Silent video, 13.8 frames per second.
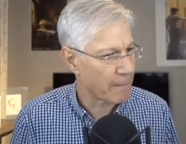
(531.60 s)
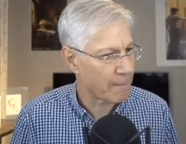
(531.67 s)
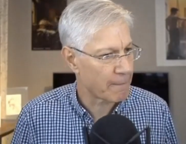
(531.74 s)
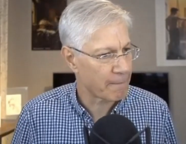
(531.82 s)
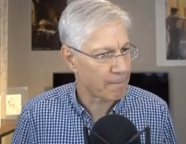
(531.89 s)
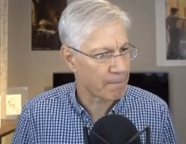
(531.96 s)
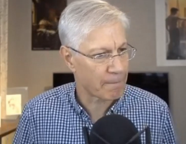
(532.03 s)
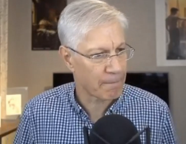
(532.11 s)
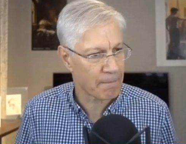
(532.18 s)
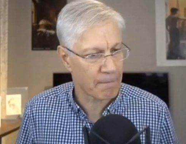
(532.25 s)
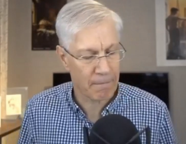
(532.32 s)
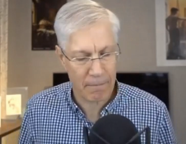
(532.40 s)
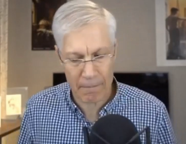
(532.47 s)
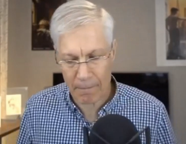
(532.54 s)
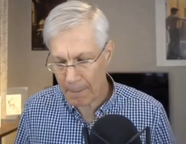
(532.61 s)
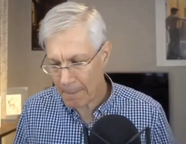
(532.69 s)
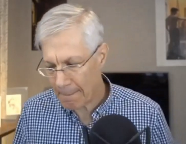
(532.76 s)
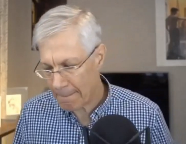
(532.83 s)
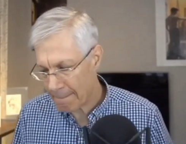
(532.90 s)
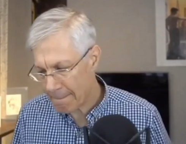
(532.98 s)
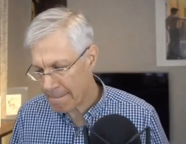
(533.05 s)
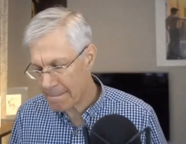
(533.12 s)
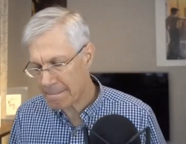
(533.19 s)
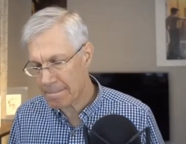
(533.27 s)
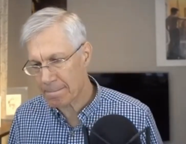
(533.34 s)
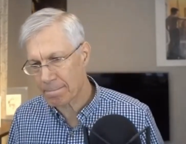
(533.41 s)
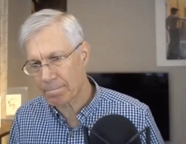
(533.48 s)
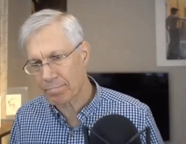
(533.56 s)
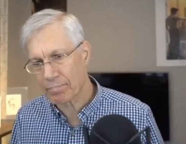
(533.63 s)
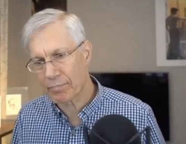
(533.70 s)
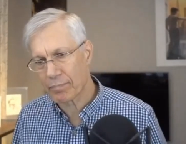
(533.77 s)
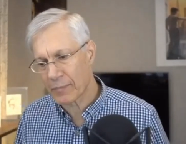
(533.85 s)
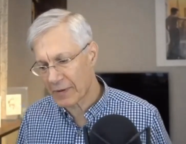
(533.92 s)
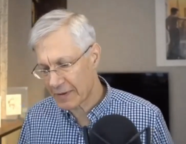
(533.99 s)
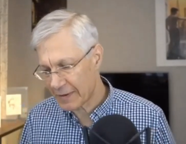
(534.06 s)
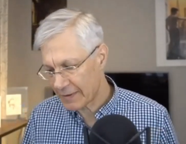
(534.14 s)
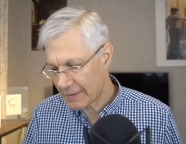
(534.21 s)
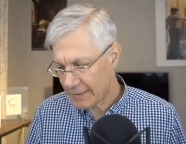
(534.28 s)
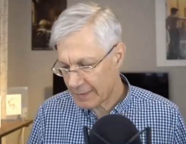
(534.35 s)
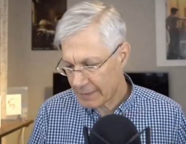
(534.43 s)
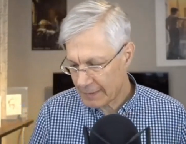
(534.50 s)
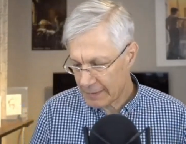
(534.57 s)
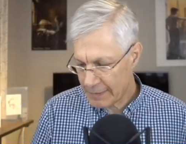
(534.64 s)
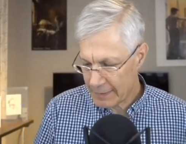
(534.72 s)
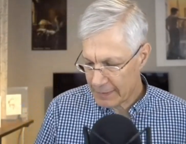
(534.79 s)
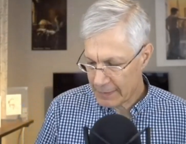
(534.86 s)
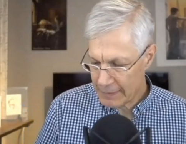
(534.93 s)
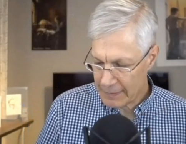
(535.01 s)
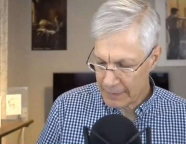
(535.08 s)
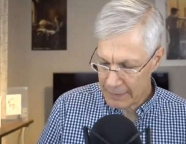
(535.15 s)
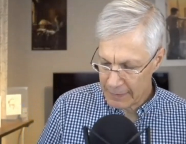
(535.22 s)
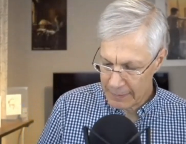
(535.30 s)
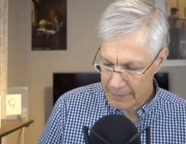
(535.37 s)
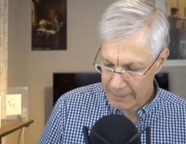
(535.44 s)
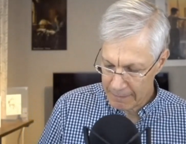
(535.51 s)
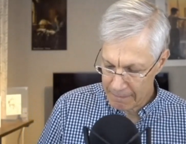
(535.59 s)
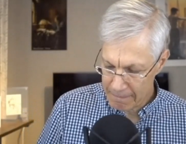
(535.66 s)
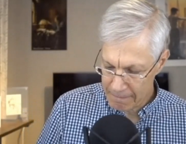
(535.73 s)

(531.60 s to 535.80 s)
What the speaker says: [no speech]